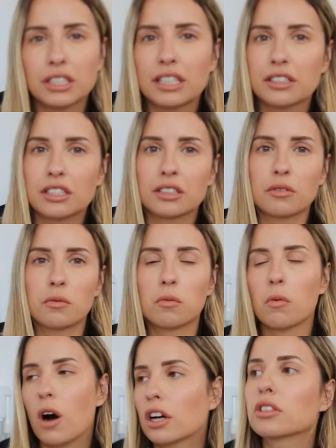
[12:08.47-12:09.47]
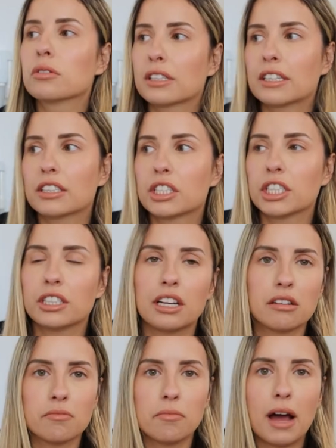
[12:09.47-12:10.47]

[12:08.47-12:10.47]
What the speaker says: kind of walk to a kitchen and